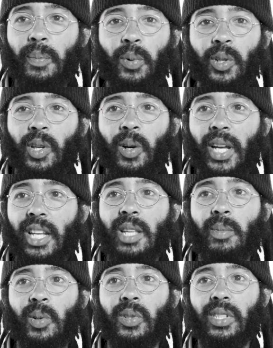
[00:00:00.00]
he put out
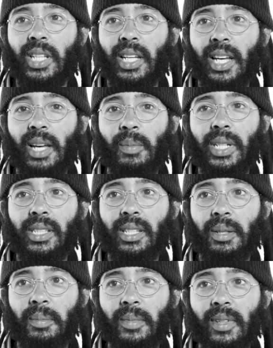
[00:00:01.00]
any music, I met
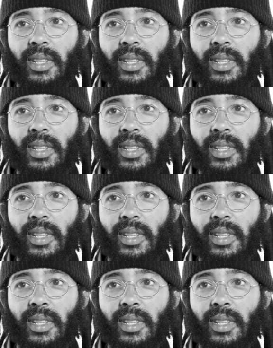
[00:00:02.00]
him.